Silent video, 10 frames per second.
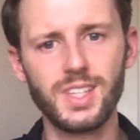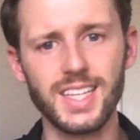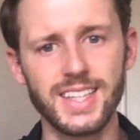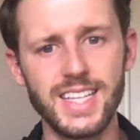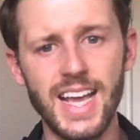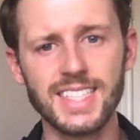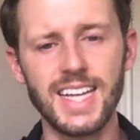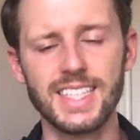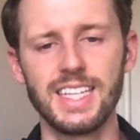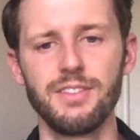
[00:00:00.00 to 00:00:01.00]
The next
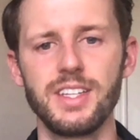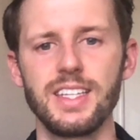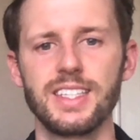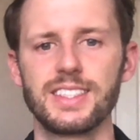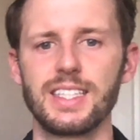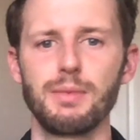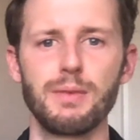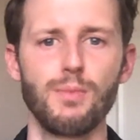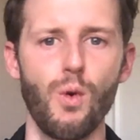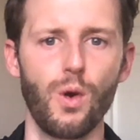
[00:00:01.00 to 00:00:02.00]
activity is going to be
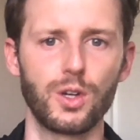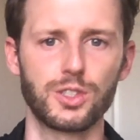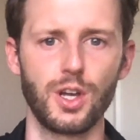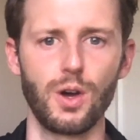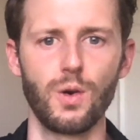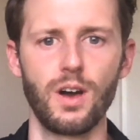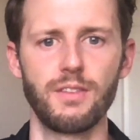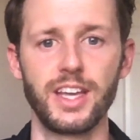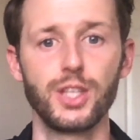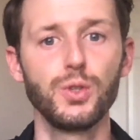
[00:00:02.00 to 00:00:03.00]
more so of
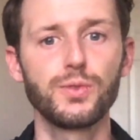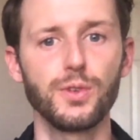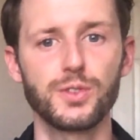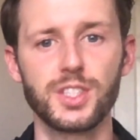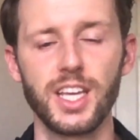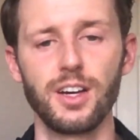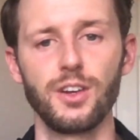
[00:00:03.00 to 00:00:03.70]
a useful skill.